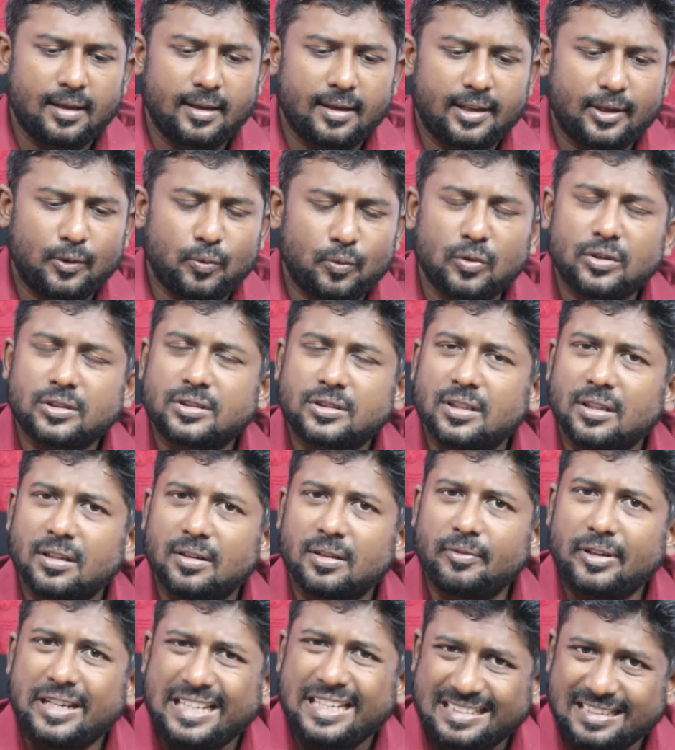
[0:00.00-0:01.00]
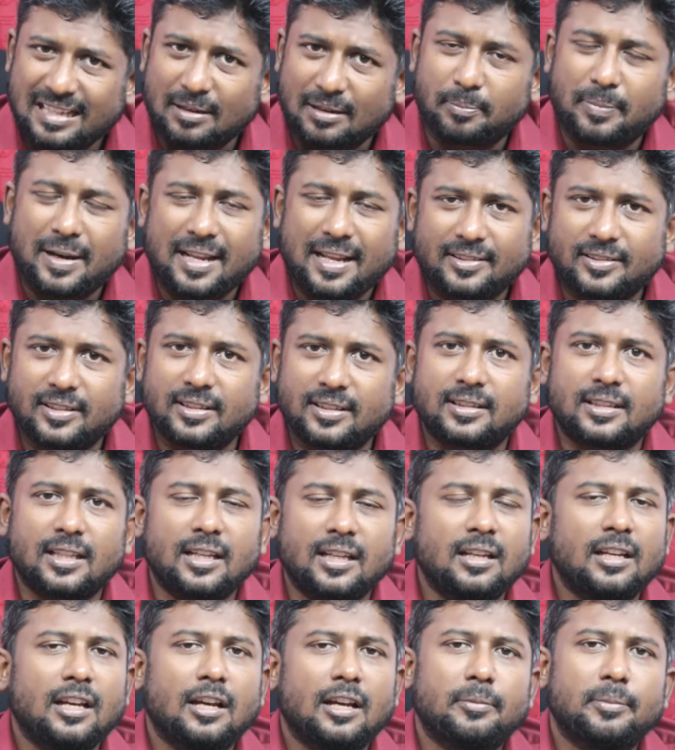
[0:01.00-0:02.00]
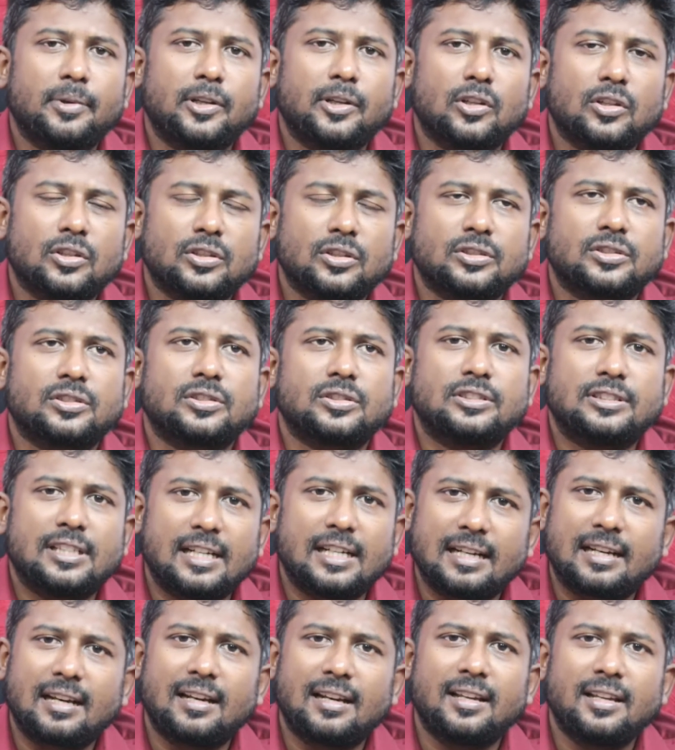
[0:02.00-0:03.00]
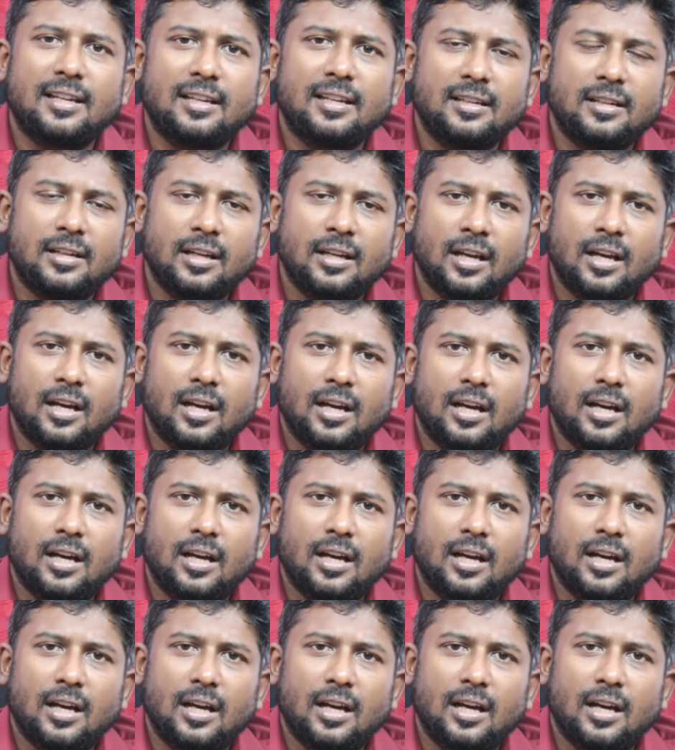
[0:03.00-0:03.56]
It was a very surprising thing because generally